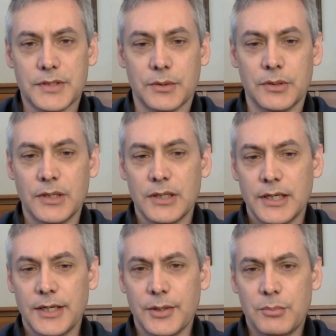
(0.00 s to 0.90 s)
So
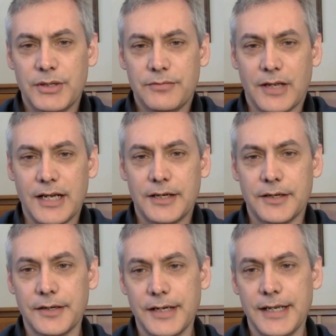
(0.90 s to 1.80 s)

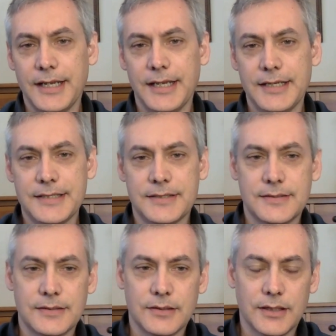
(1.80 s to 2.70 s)
BitFlyer
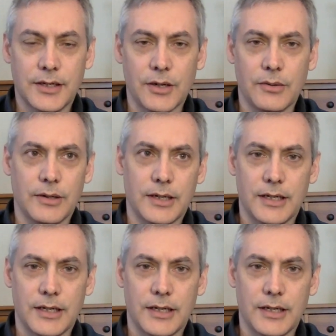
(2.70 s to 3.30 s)
is, the